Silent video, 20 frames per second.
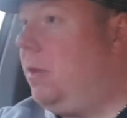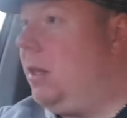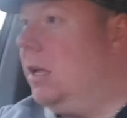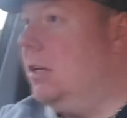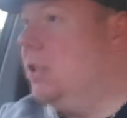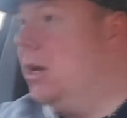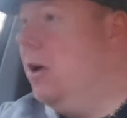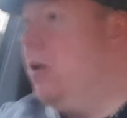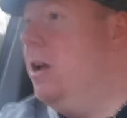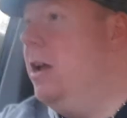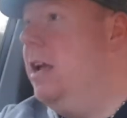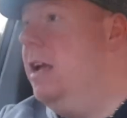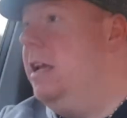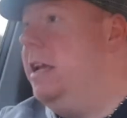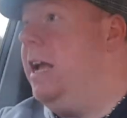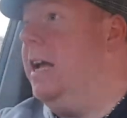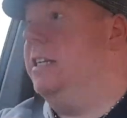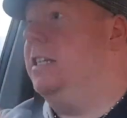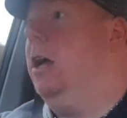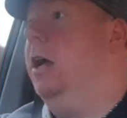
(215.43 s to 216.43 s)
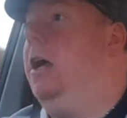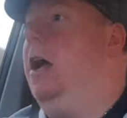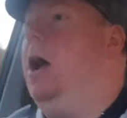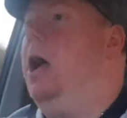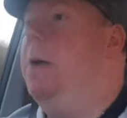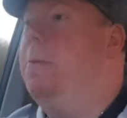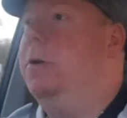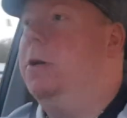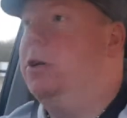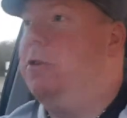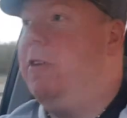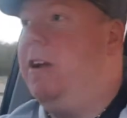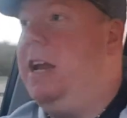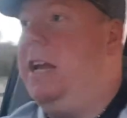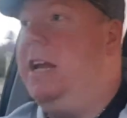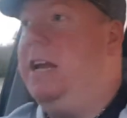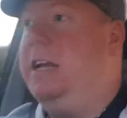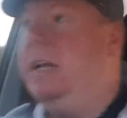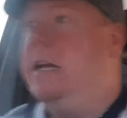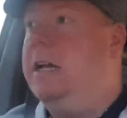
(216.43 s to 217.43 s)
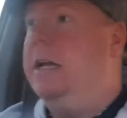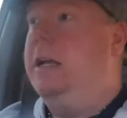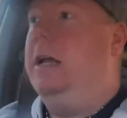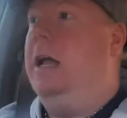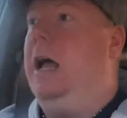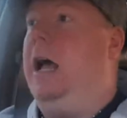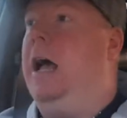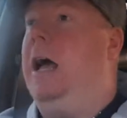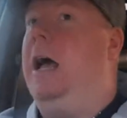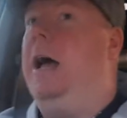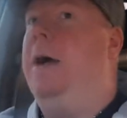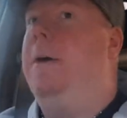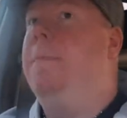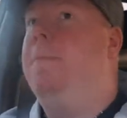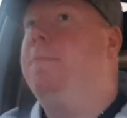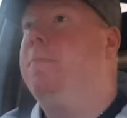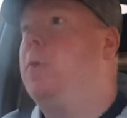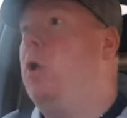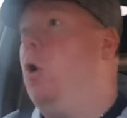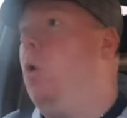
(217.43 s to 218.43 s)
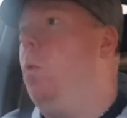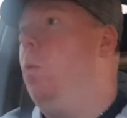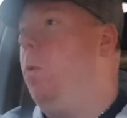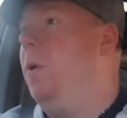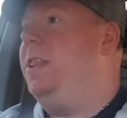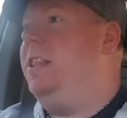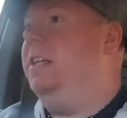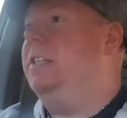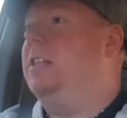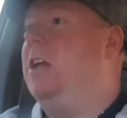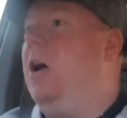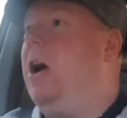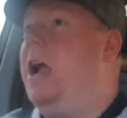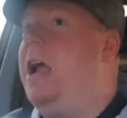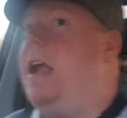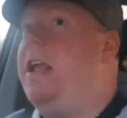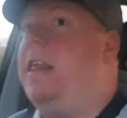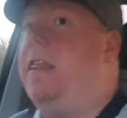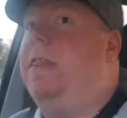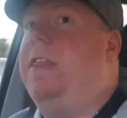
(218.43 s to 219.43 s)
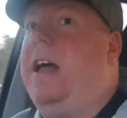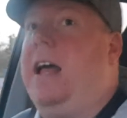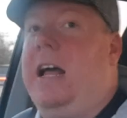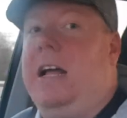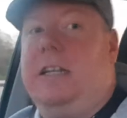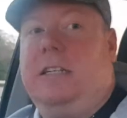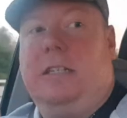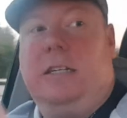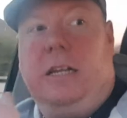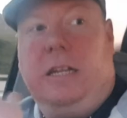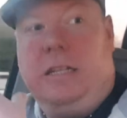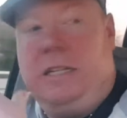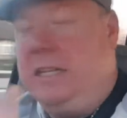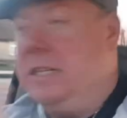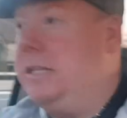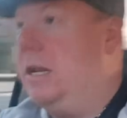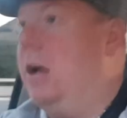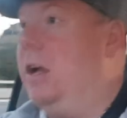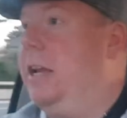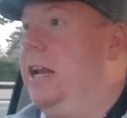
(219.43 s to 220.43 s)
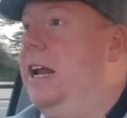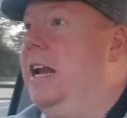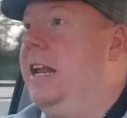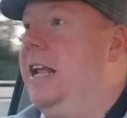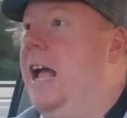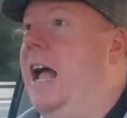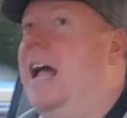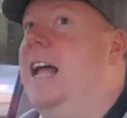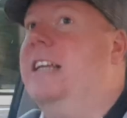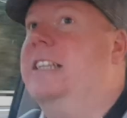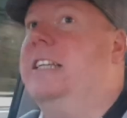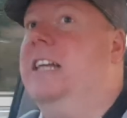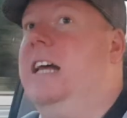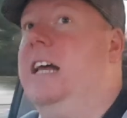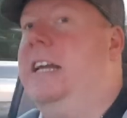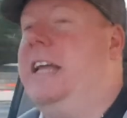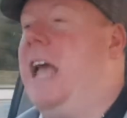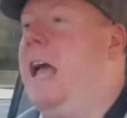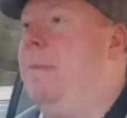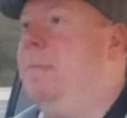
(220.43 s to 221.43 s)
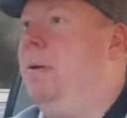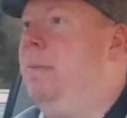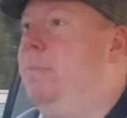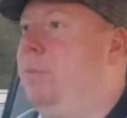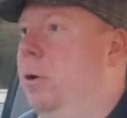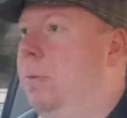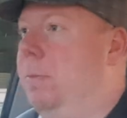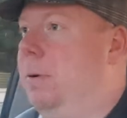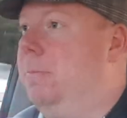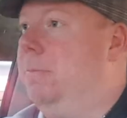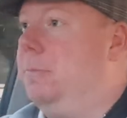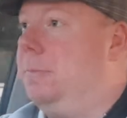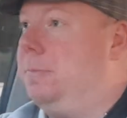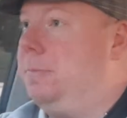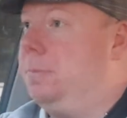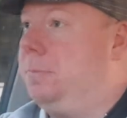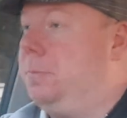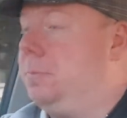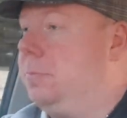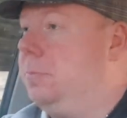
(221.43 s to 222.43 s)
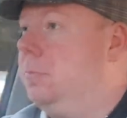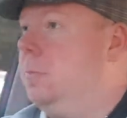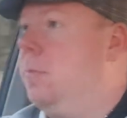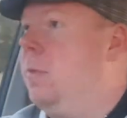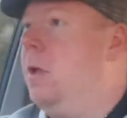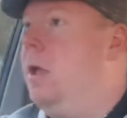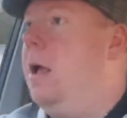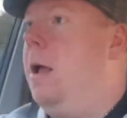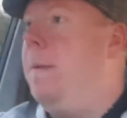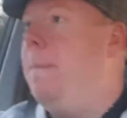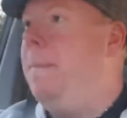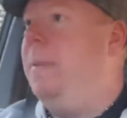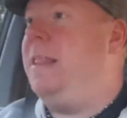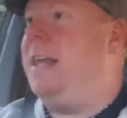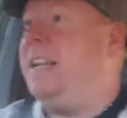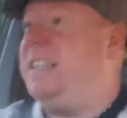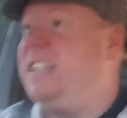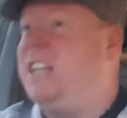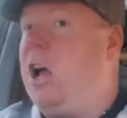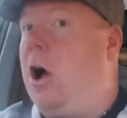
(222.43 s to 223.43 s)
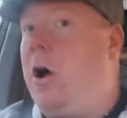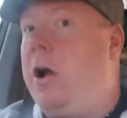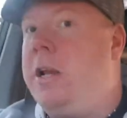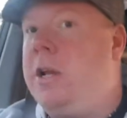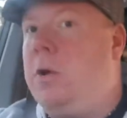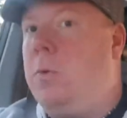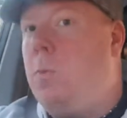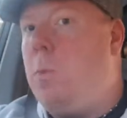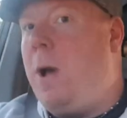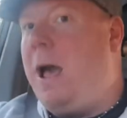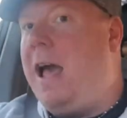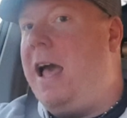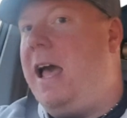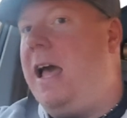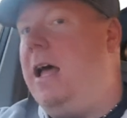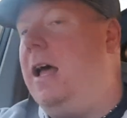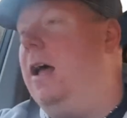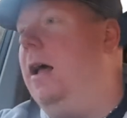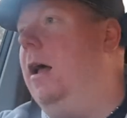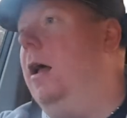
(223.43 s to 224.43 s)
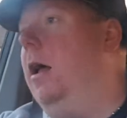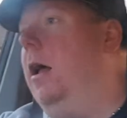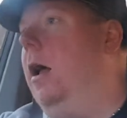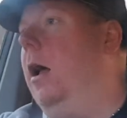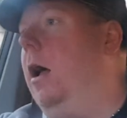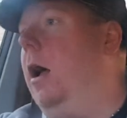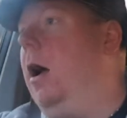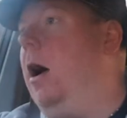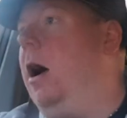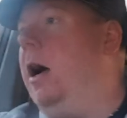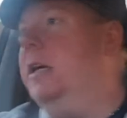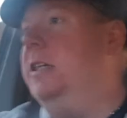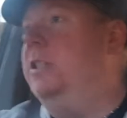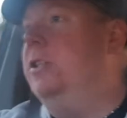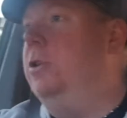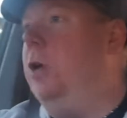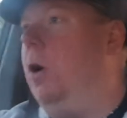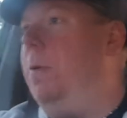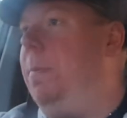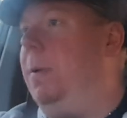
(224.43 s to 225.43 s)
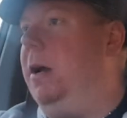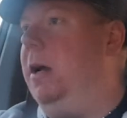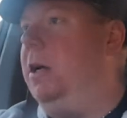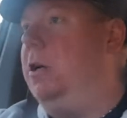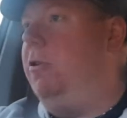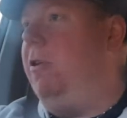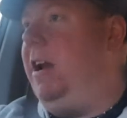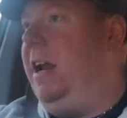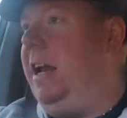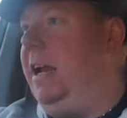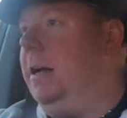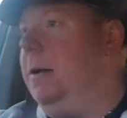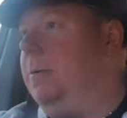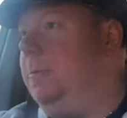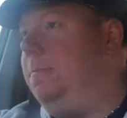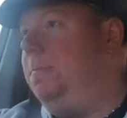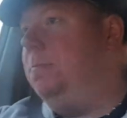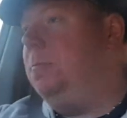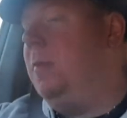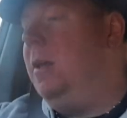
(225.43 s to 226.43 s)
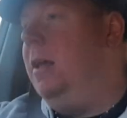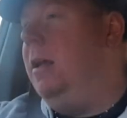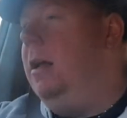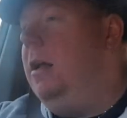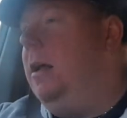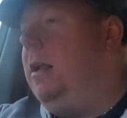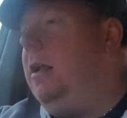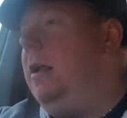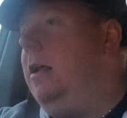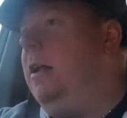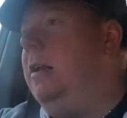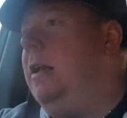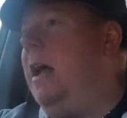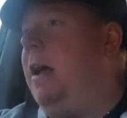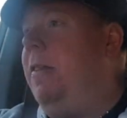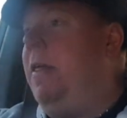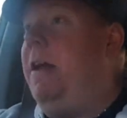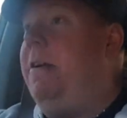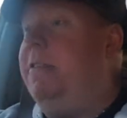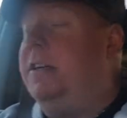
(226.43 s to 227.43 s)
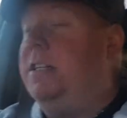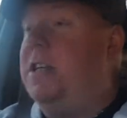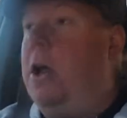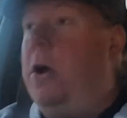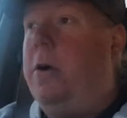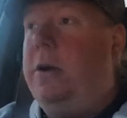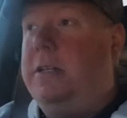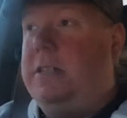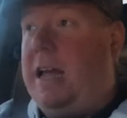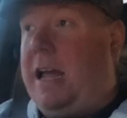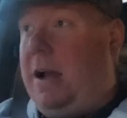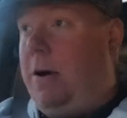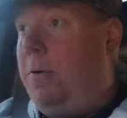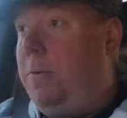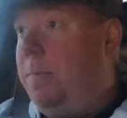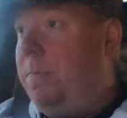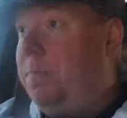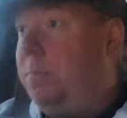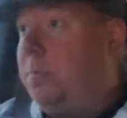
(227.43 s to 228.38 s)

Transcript: So yes, I would agree with this guy that this guy clearly has a gambling problem. But that's kind of where I stop agreeing. Now, there is no doubt